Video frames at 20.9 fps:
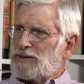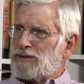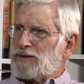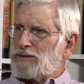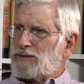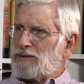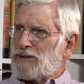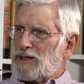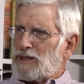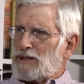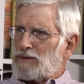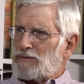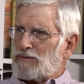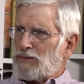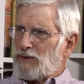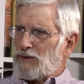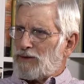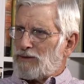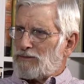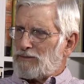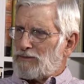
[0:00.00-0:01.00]
Do they
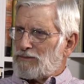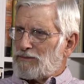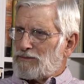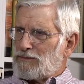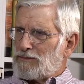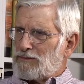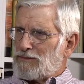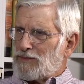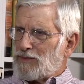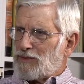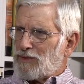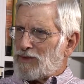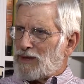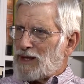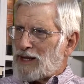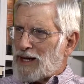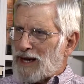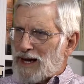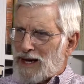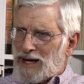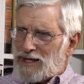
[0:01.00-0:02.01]

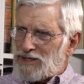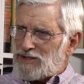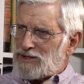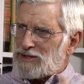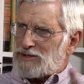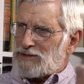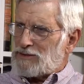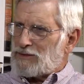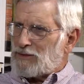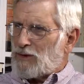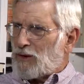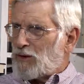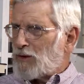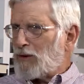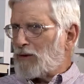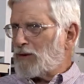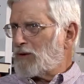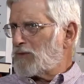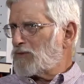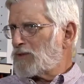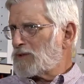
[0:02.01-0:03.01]
last
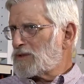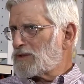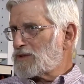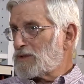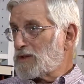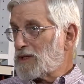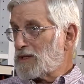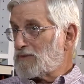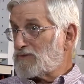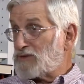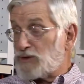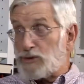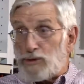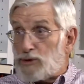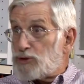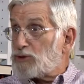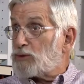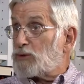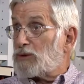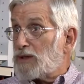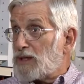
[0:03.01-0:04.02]
all of one's life
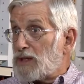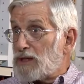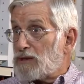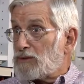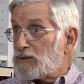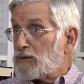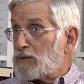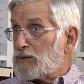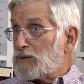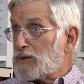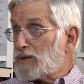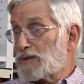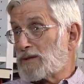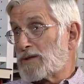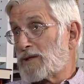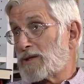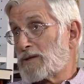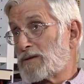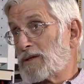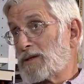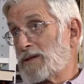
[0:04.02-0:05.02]
usually, or is
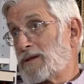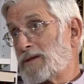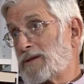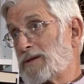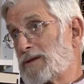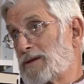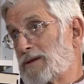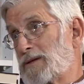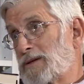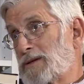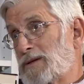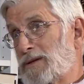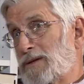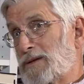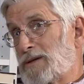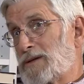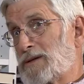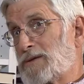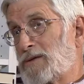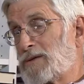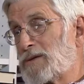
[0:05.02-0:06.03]
there,
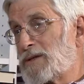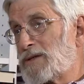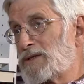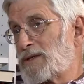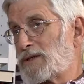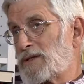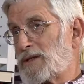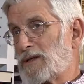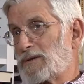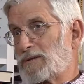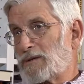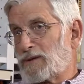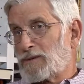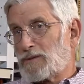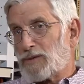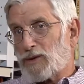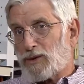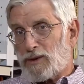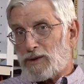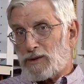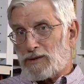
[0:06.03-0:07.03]
or is it a little
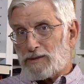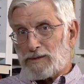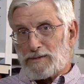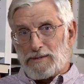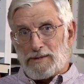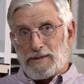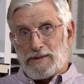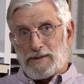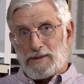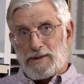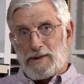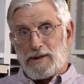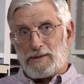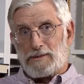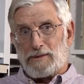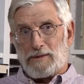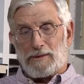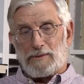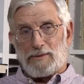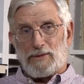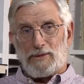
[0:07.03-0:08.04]
more, a
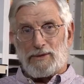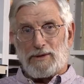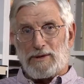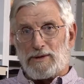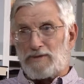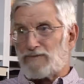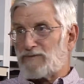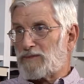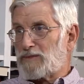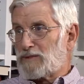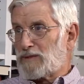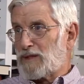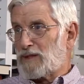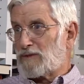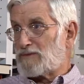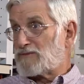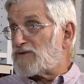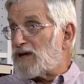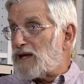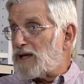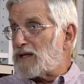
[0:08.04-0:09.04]
little more uh,
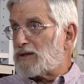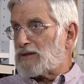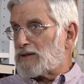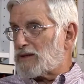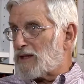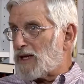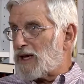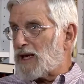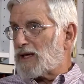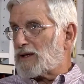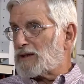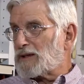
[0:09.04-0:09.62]
vague than that?